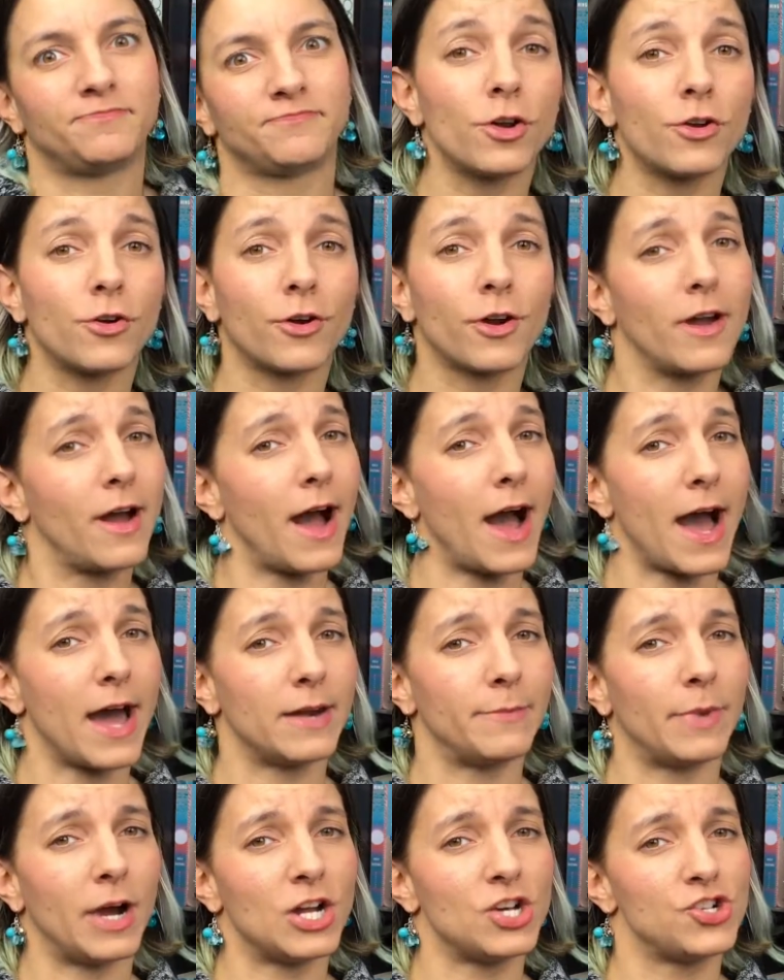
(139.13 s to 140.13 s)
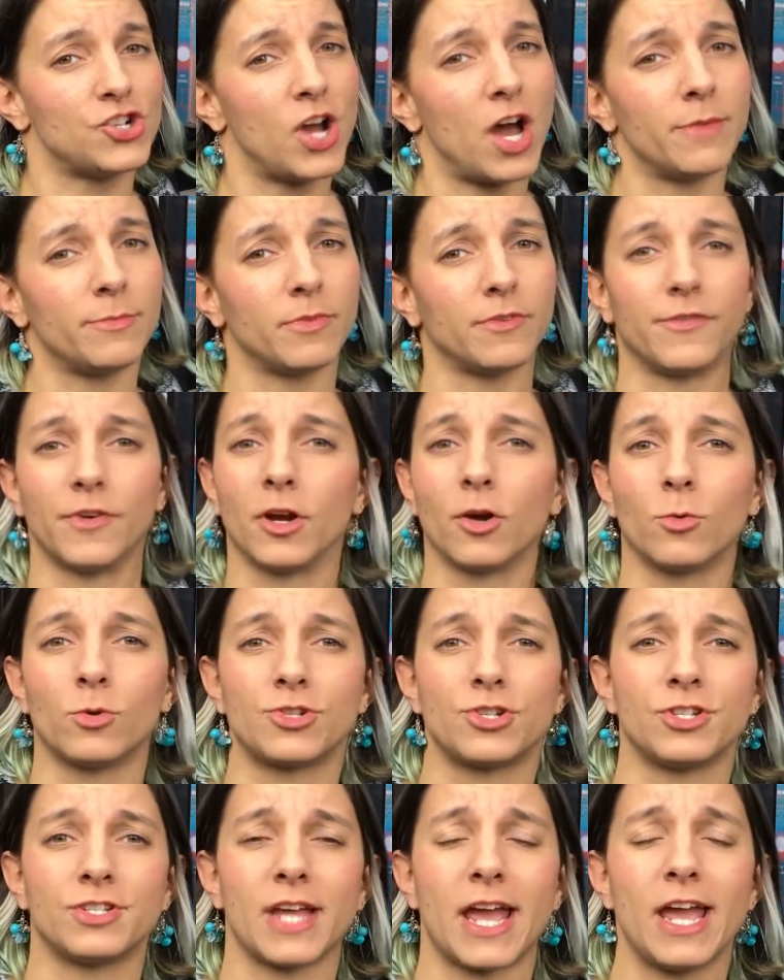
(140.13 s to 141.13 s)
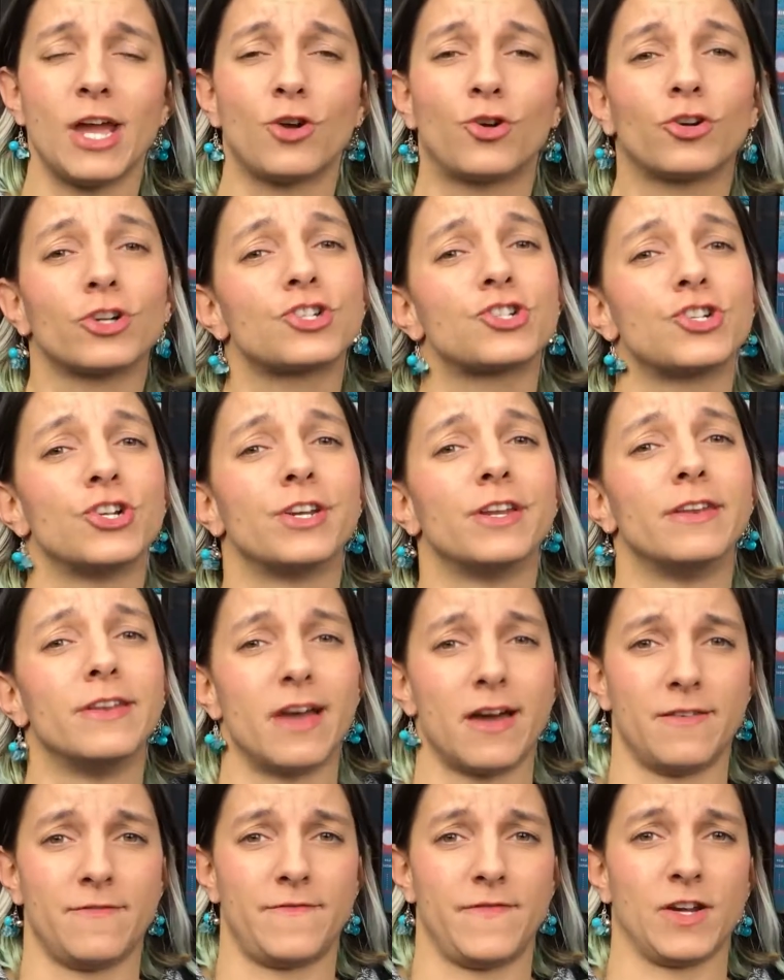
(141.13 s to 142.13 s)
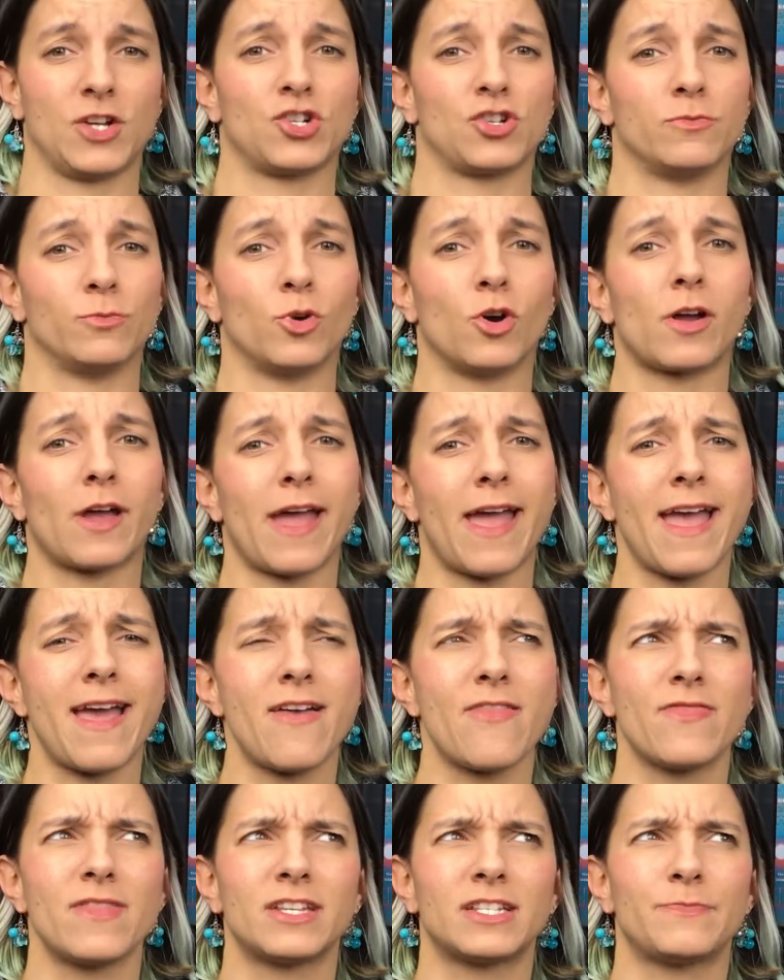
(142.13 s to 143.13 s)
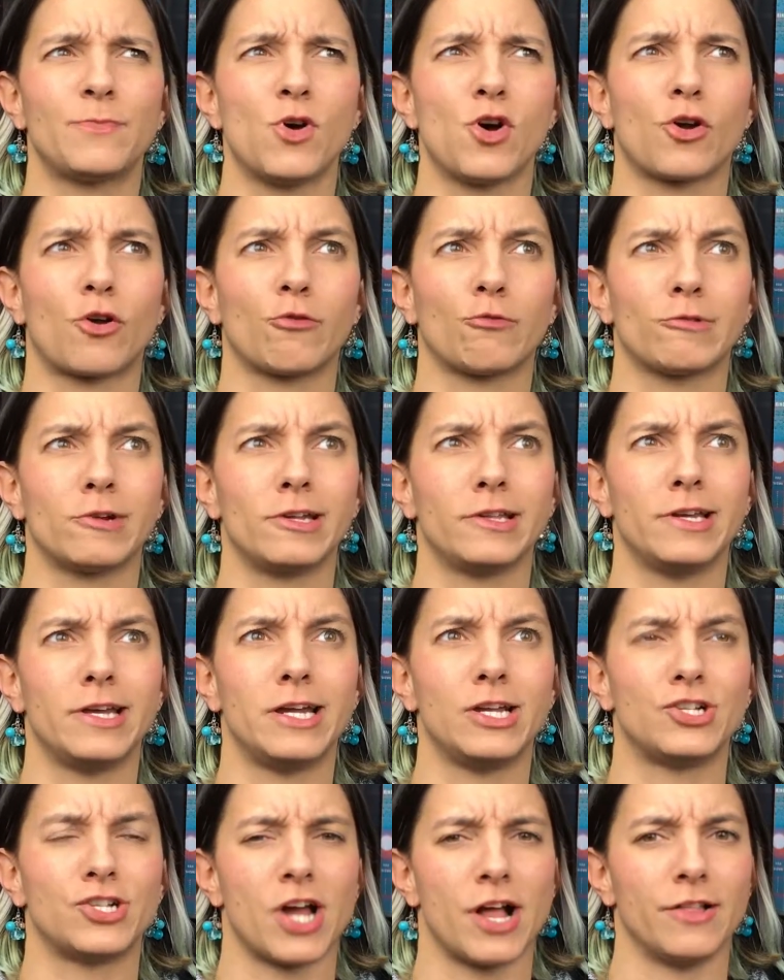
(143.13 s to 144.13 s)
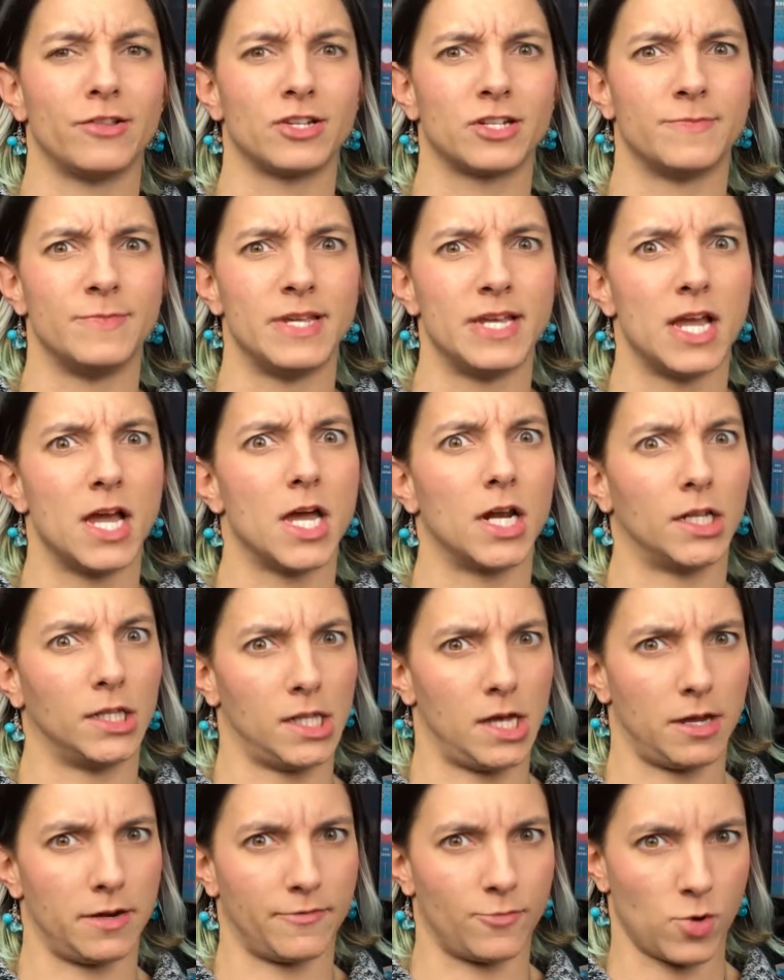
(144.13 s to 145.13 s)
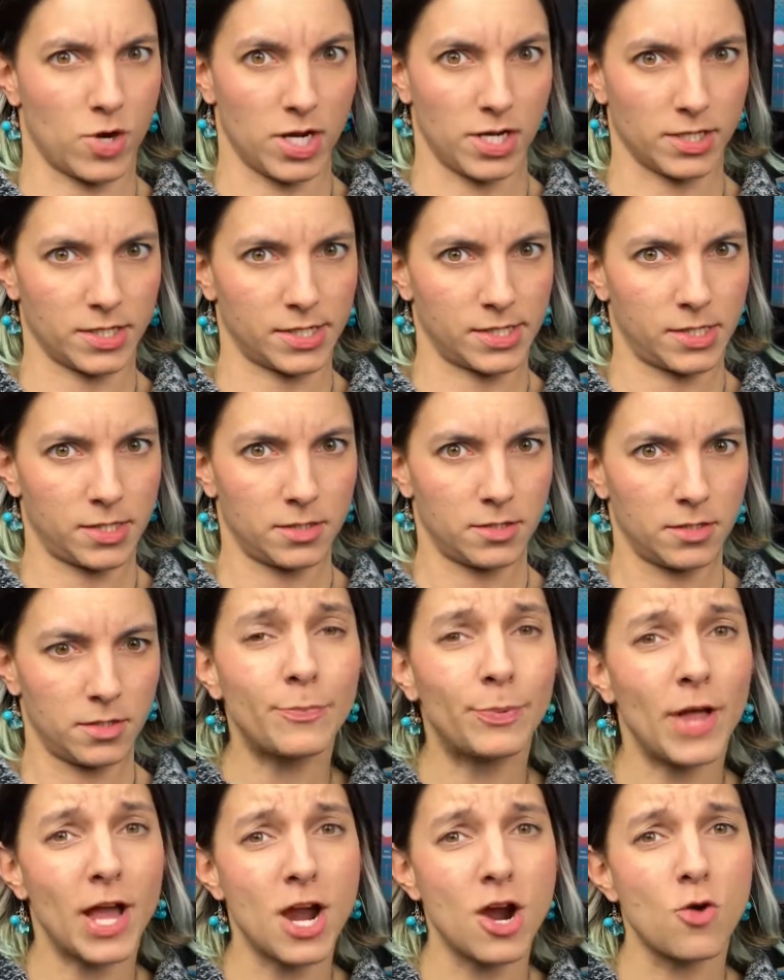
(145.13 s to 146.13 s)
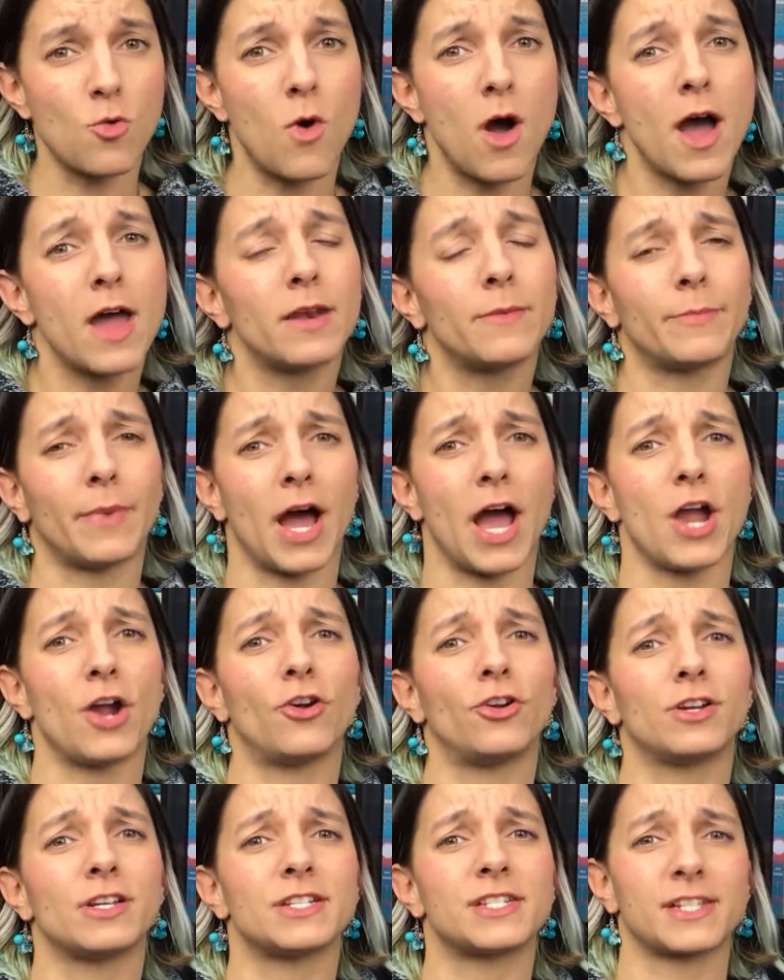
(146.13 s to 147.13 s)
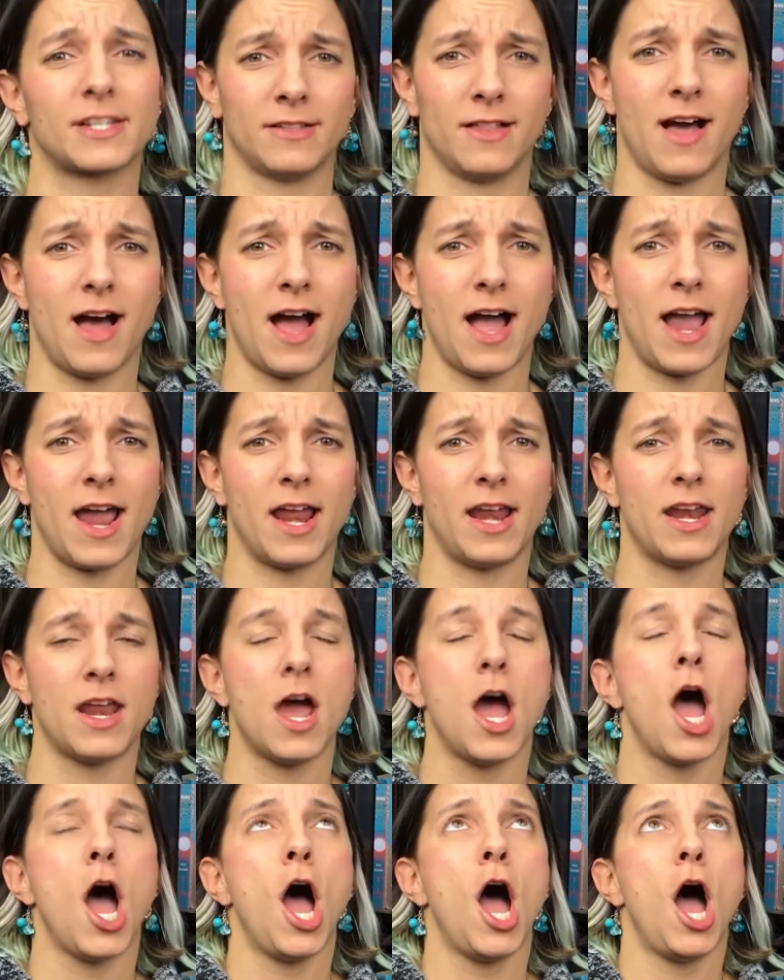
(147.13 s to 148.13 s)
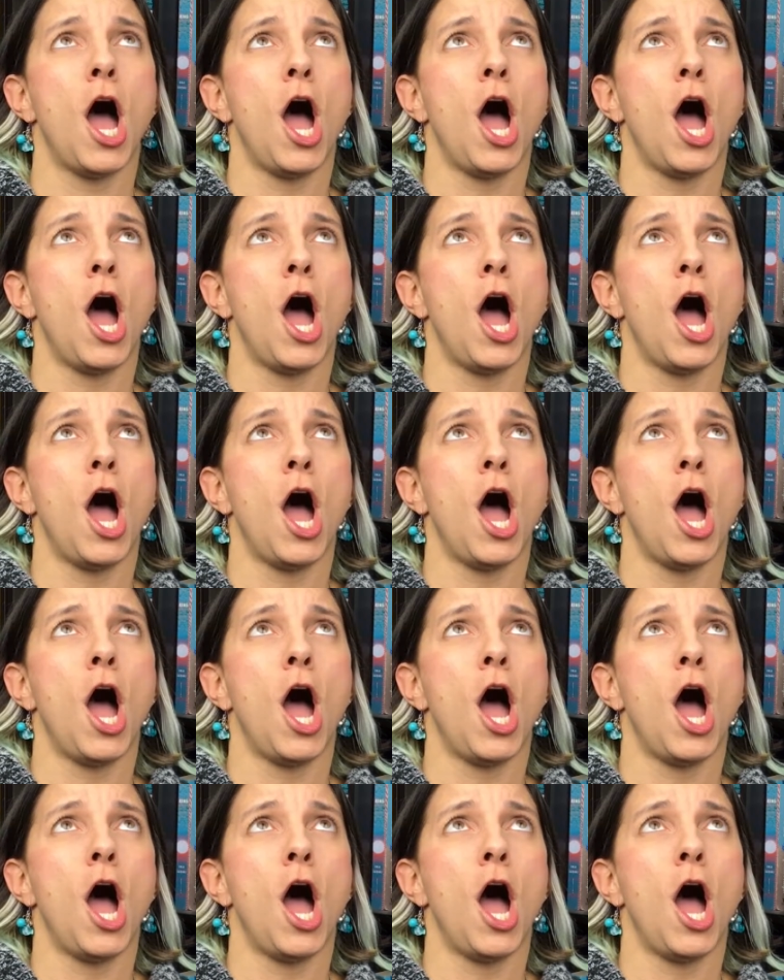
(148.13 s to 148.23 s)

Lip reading: Good or God by John Bevere, which is a Christian nonfiction book, and this book really challenged me in a lot of ways. Ready Player One by Ernest Cline.